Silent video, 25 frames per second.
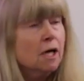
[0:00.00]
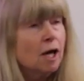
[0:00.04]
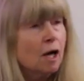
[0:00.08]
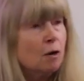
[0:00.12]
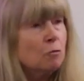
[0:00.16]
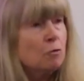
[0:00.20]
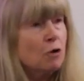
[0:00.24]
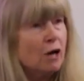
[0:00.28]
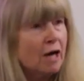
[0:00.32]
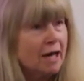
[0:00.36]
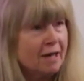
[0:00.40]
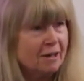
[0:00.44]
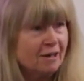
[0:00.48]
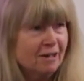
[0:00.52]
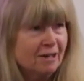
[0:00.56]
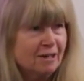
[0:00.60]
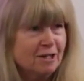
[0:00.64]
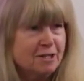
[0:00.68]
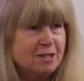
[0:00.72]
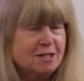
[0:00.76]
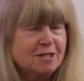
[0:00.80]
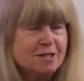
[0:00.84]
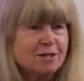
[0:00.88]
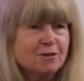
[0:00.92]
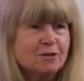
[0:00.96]
And we're
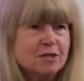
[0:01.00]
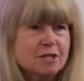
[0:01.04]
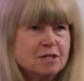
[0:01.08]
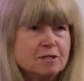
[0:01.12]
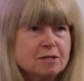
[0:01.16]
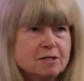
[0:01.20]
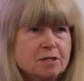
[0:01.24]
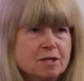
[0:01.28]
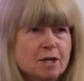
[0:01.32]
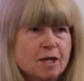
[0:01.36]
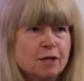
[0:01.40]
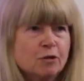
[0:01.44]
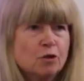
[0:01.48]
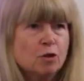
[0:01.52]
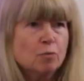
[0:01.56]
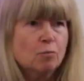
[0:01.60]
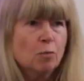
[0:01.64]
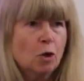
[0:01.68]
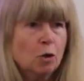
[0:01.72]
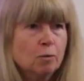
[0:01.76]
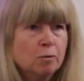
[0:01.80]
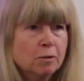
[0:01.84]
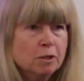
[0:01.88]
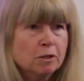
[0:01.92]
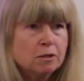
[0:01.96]
analysing this at the
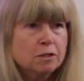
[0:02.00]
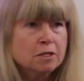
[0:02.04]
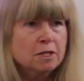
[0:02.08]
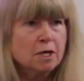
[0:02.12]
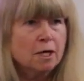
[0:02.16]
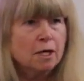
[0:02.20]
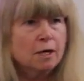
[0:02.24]
moment.